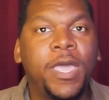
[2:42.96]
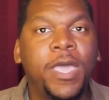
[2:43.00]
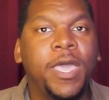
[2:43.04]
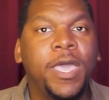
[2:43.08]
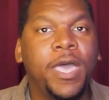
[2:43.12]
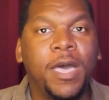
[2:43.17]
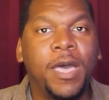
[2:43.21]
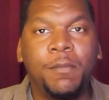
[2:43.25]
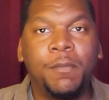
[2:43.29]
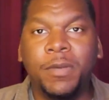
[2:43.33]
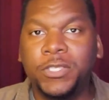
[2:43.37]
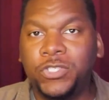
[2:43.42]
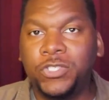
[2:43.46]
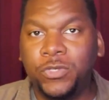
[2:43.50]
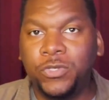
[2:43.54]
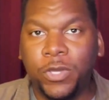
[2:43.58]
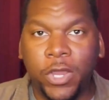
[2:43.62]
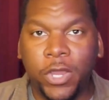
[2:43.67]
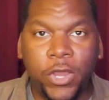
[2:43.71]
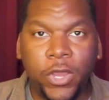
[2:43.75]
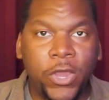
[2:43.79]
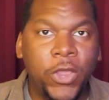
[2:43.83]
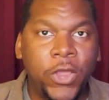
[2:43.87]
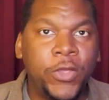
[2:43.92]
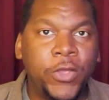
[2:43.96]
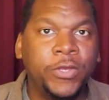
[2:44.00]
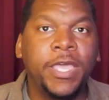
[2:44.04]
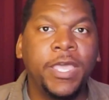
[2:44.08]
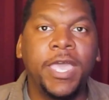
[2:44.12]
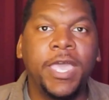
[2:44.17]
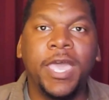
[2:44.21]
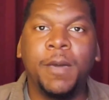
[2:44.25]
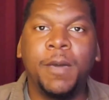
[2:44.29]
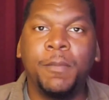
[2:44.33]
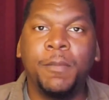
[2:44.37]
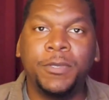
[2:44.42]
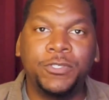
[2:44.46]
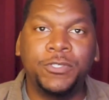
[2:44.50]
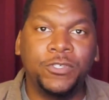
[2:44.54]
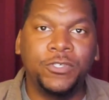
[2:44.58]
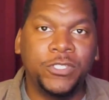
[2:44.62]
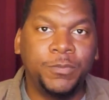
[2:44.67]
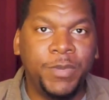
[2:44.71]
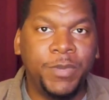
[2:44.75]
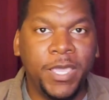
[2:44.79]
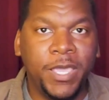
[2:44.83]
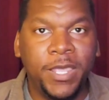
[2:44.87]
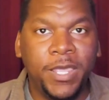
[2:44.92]
how much you earn, how much you
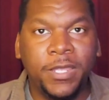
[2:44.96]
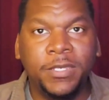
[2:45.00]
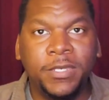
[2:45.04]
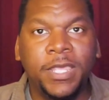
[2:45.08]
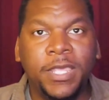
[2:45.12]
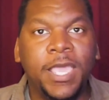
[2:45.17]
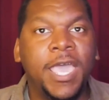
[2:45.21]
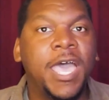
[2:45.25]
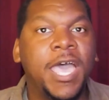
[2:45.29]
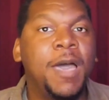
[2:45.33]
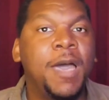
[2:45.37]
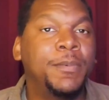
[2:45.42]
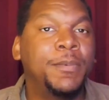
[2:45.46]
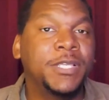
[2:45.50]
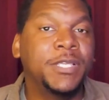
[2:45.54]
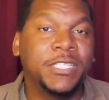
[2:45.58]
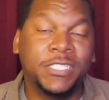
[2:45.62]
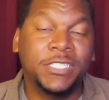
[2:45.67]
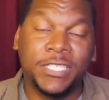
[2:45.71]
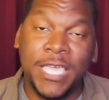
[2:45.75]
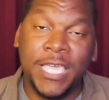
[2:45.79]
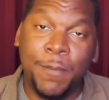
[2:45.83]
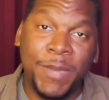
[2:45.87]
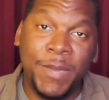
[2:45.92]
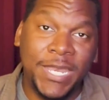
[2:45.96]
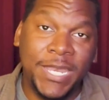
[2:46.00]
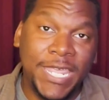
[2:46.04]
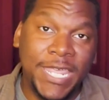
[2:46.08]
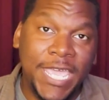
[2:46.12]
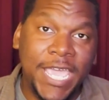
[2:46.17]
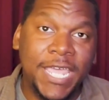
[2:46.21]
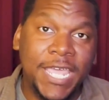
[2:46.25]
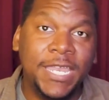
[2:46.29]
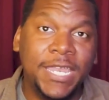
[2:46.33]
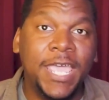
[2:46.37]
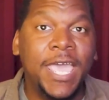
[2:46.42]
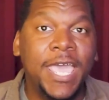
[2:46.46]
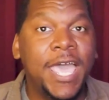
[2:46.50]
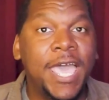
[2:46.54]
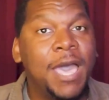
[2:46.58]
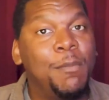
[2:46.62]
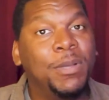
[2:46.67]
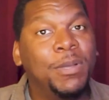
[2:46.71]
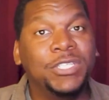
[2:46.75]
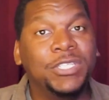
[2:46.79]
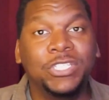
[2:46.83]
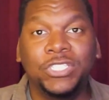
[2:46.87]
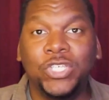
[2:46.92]
spend, how much is coming in, how
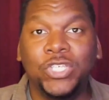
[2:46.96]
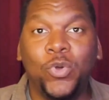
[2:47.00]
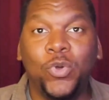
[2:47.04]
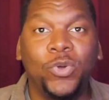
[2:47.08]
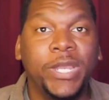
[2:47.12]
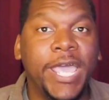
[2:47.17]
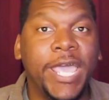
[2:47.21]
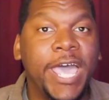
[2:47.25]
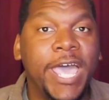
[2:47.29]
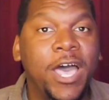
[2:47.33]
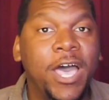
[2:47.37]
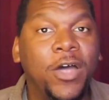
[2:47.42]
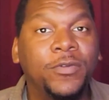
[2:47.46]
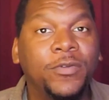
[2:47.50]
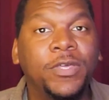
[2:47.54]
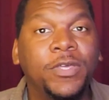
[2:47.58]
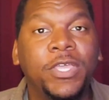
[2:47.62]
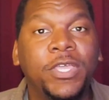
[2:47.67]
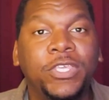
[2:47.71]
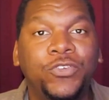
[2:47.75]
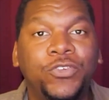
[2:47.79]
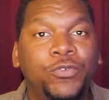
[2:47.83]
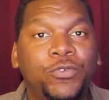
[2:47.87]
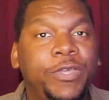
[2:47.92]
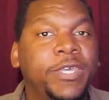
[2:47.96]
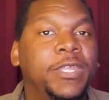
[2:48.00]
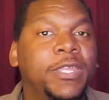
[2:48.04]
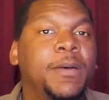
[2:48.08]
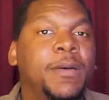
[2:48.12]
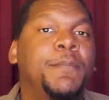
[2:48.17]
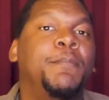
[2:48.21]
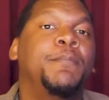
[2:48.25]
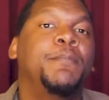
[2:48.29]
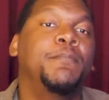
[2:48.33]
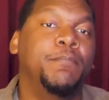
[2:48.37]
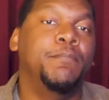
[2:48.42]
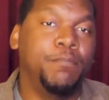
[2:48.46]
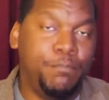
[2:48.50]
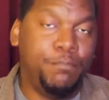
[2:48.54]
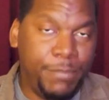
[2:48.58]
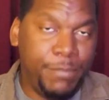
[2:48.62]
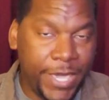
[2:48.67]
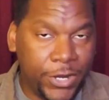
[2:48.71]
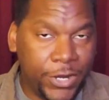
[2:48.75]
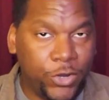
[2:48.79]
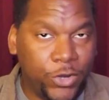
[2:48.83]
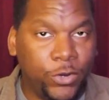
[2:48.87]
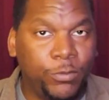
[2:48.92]
much is going out, you get a
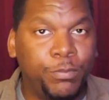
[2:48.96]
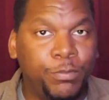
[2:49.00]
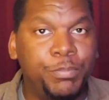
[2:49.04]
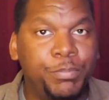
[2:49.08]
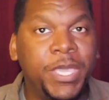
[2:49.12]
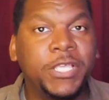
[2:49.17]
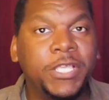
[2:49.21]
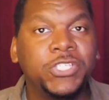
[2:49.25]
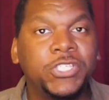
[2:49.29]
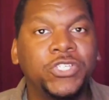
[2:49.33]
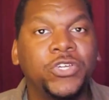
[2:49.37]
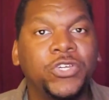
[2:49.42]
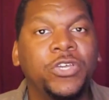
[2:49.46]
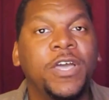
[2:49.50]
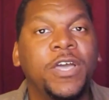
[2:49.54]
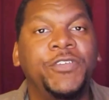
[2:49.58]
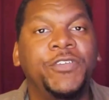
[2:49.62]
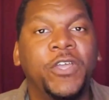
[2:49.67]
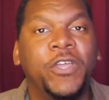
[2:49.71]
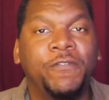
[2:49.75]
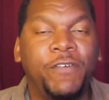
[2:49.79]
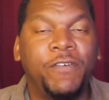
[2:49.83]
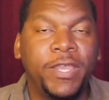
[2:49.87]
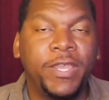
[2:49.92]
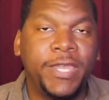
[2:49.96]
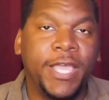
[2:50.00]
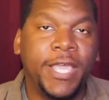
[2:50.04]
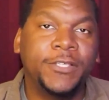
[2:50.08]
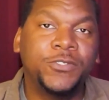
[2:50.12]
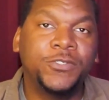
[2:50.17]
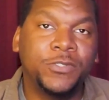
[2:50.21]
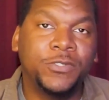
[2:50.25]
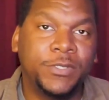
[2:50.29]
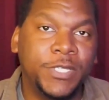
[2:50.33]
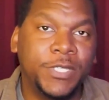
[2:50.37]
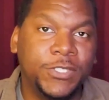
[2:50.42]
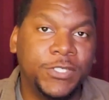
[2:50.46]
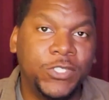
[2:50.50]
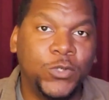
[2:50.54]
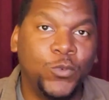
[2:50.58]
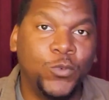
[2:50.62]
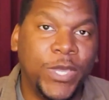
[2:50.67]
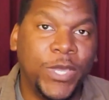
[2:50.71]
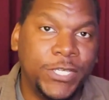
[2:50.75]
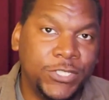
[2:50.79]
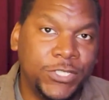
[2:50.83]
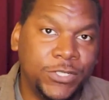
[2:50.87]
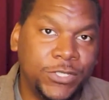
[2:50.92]
better picture of your financial
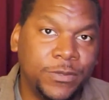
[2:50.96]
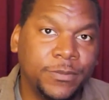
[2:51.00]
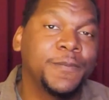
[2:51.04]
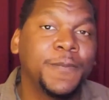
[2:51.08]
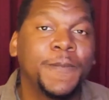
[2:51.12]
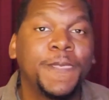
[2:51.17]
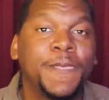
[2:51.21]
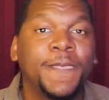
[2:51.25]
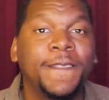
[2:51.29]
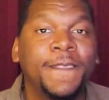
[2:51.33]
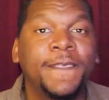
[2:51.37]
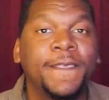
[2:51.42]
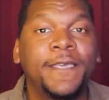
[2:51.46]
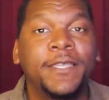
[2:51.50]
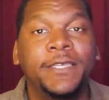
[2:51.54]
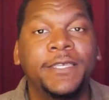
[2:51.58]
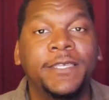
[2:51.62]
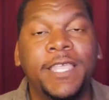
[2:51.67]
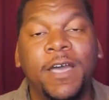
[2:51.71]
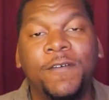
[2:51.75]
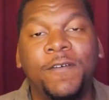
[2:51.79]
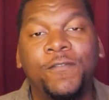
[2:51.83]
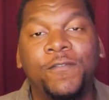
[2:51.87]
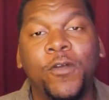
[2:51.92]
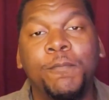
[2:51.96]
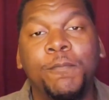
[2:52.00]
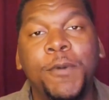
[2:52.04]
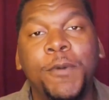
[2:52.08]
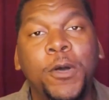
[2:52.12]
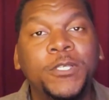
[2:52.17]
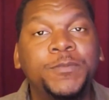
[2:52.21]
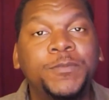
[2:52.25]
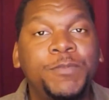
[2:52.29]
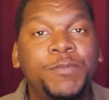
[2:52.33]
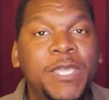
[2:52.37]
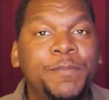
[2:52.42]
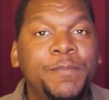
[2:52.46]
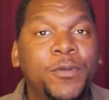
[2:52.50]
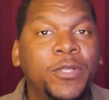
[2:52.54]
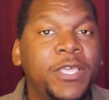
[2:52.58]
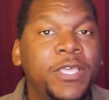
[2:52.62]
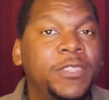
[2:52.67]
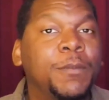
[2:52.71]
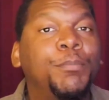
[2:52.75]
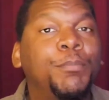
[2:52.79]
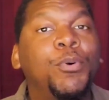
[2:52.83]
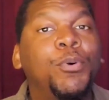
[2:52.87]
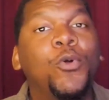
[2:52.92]
situation. Now, for most people
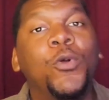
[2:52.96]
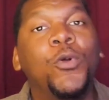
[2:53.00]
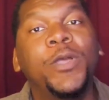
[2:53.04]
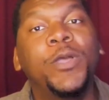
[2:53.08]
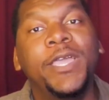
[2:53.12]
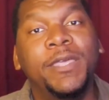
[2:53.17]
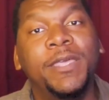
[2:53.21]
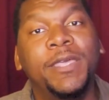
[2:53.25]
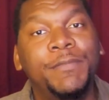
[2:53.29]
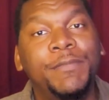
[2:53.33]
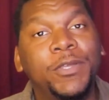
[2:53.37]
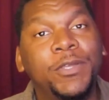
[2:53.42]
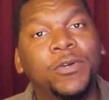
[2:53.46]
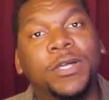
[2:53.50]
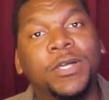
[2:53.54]
in the poor and middle